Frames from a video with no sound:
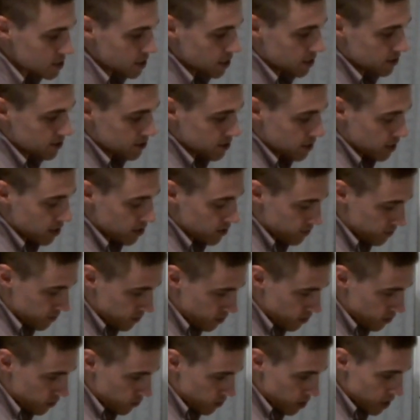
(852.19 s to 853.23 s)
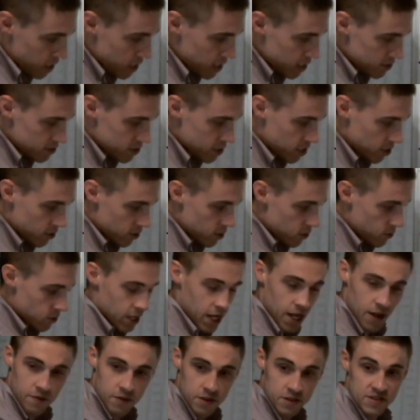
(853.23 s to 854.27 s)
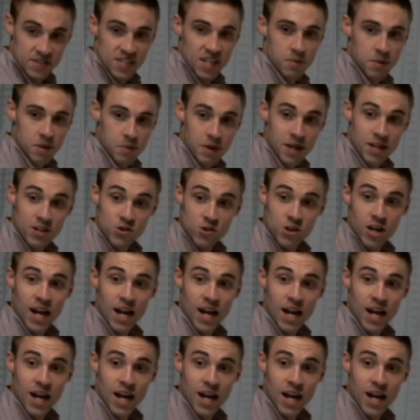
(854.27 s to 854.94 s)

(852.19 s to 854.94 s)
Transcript: Instead of the radius here, you would have the semi-major